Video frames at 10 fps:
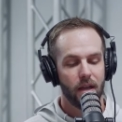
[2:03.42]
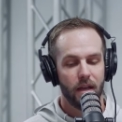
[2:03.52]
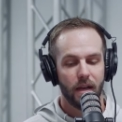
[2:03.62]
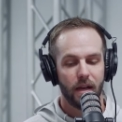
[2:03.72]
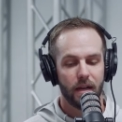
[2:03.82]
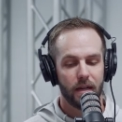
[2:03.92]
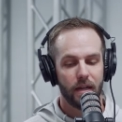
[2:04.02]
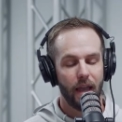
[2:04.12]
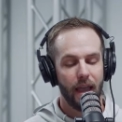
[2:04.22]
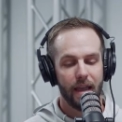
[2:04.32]
uh,
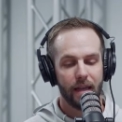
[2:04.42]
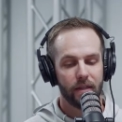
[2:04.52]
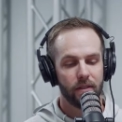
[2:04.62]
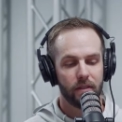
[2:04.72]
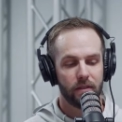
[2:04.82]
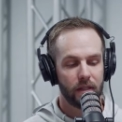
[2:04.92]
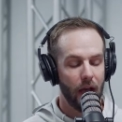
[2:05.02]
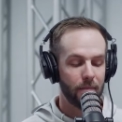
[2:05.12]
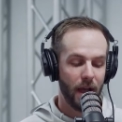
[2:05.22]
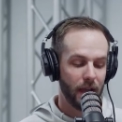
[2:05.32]
and
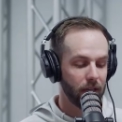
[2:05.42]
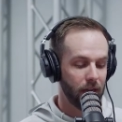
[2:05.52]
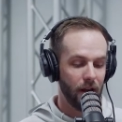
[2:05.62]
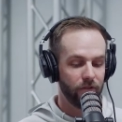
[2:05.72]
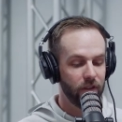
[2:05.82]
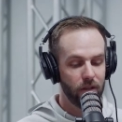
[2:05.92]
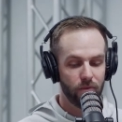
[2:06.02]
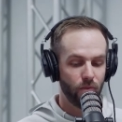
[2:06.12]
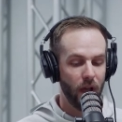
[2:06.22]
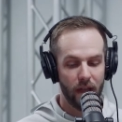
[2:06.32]
got my kind of feet
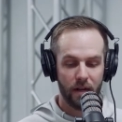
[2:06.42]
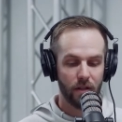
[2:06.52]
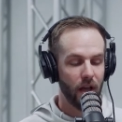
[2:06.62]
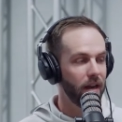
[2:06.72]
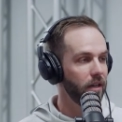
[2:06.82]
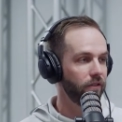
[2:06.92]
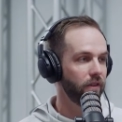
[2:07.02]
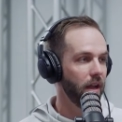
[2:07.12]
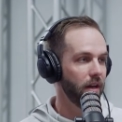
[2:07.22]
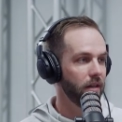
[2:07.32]
wet in a lot of
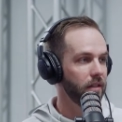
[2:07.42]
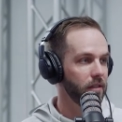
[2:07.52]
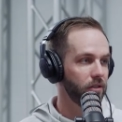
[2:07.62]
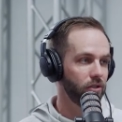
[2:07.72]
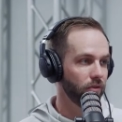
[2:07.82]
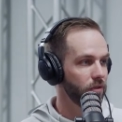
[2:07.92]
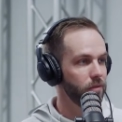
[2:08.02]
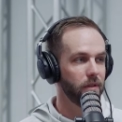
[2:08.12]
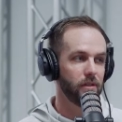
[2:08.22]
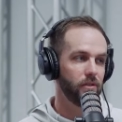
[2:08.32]
different areas hmm. children's
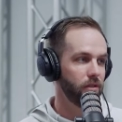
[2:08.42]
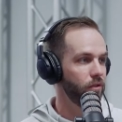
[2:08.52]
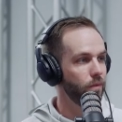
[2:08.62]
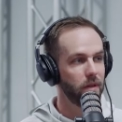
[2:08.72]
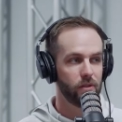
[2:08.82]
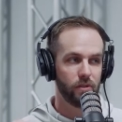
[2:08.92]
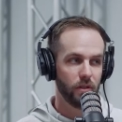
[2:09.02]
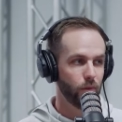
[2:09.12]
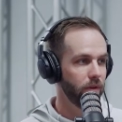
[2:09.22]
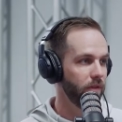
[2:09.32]
ministry, student ministry, a
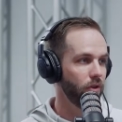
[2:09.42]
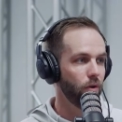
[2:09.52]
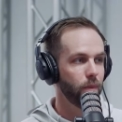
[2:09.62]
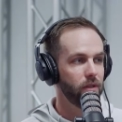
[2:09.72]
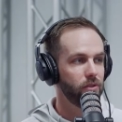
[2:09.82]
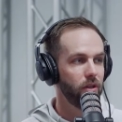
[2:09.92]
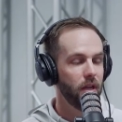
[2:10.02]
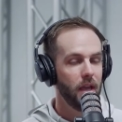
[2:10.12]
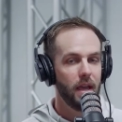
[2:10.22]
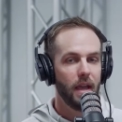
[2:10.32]
little bit of adult ministry.
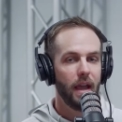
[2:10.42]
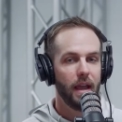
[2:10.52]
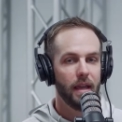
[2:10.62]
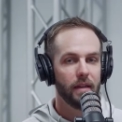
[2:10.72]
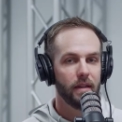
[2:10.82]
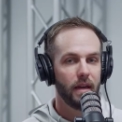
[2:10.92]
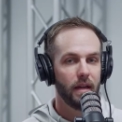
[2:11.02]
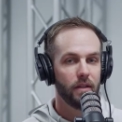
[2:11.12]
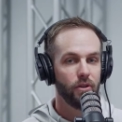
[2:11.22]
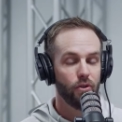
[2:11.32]
And uh,
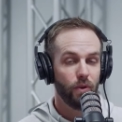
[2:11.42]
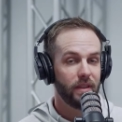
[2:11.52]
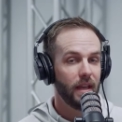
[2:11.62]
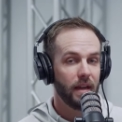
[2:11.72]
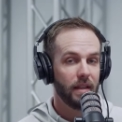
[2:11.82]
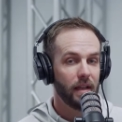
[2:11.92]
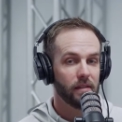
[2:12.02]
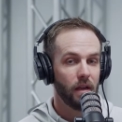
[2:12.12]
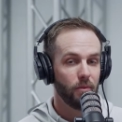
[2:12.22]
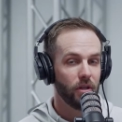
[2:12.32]
knew at the end of that
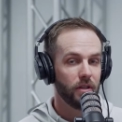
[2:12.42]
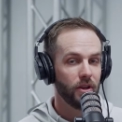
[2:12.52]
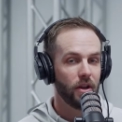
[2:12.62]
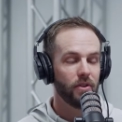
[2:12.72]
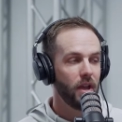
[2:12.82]
summer, you know,